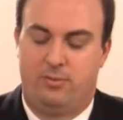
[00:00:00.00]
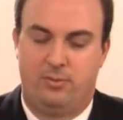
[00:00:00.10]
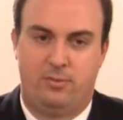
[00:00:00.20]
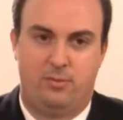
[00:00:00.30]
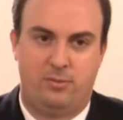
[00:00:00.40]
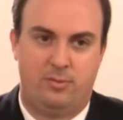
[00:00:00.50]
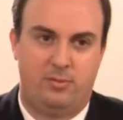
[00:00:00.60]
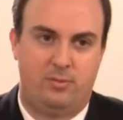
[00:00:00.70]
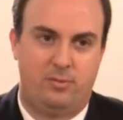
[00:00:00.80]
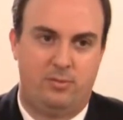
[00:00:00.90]

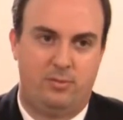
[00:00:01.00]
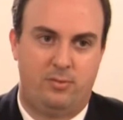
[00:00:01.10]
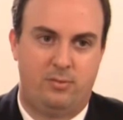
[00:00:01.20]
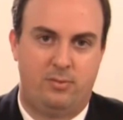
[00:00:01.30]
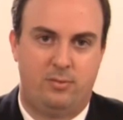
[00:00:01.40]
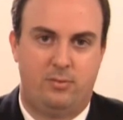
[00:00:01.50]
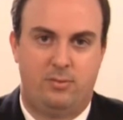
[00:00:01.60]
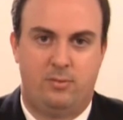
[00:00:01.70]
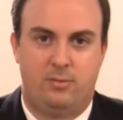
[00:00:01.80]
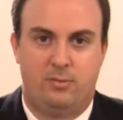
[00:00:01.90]

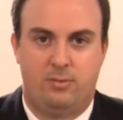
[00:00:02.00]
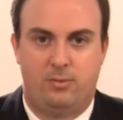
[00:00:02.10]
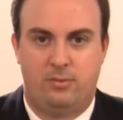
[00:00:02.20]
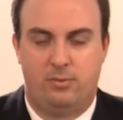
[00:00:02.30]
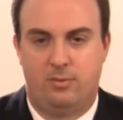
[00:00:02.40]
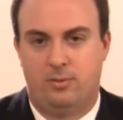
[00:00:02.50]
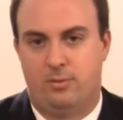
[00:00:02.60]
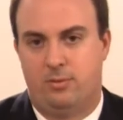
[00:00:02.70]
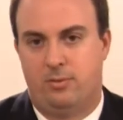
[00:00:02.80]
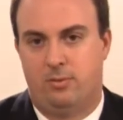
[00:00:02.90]

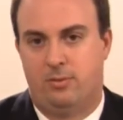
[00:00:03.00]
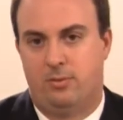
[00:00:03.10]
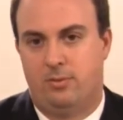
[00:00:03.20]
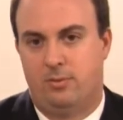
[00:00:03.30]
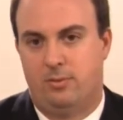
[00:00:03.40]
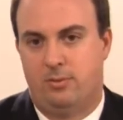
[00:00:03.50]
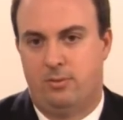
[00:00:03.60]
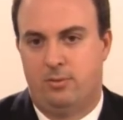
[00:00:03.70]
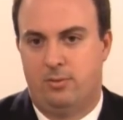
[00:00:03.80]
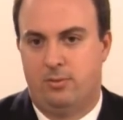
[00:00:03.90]

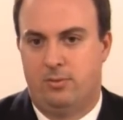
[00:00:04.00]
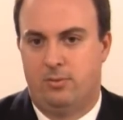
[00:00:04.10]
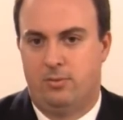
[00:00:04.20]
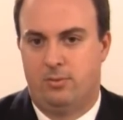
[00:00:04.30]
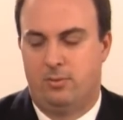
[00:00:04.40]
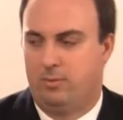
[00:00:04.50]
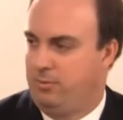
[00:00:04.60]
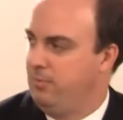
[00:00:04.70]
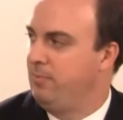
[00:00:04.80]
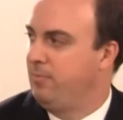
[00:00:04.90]

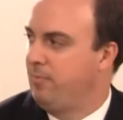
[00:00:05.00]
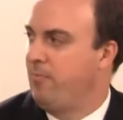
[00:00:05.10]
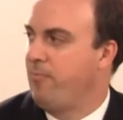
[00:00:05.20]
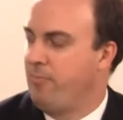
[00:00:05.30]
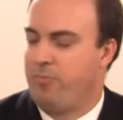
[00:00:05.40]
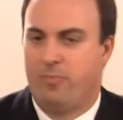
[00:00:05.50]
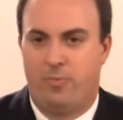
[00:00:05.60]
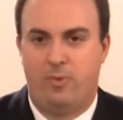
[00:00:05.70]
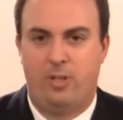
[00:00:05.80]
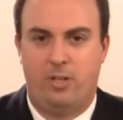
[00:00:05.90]

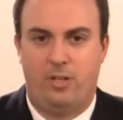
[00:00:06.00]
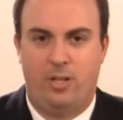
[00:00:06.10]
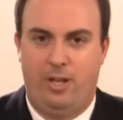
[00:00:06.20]
This person isn't speaking.